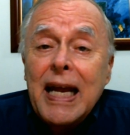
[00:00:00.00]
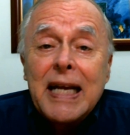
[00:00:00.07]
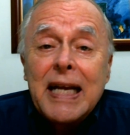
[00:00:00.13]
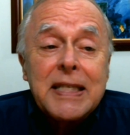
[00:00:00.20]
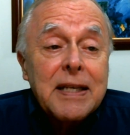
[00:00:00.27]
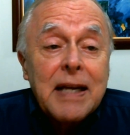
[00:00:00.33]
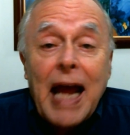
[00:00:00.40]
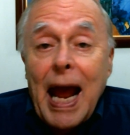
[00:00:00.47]

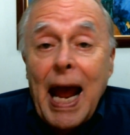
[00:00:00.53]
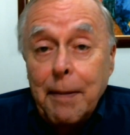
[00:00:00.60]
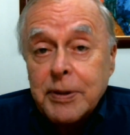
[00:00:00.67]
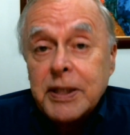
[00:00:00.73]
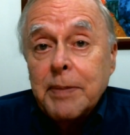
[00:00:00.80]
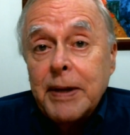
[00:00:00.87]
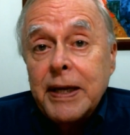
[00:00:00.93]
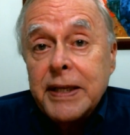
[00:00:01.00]
It
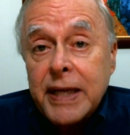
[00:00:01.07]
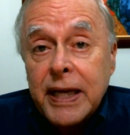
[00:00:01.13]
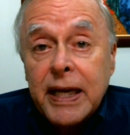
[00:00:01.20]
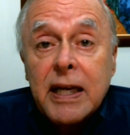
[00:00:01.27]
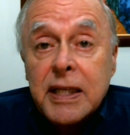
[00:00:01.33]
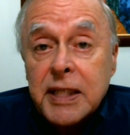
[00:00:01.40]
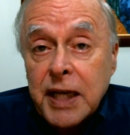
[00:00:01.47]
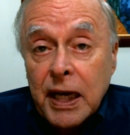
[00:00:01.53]
happens to be in the
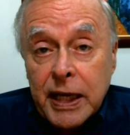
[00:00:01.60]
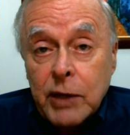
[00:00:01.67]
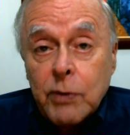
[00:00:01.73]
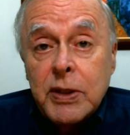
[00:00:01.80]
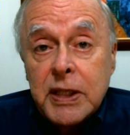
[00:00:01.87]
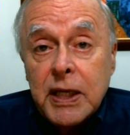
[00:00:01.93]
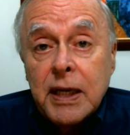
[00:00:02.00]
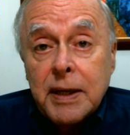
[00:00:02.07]
English
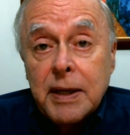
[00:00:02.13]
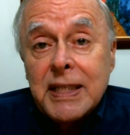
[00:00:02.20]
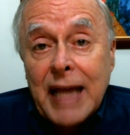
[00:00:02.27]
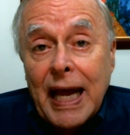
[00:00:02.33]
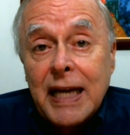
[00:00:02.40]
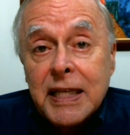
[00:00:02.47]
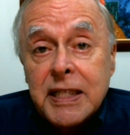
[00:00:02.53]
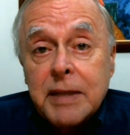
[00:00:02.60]
language because
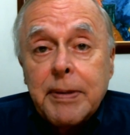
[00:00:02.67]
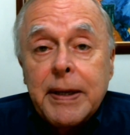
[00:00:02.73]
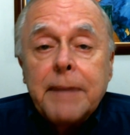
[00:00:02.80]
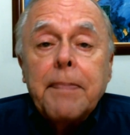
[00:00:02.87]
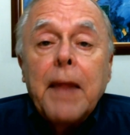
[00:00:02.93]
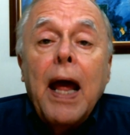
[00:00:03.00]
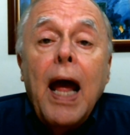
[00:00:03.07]
it has to be.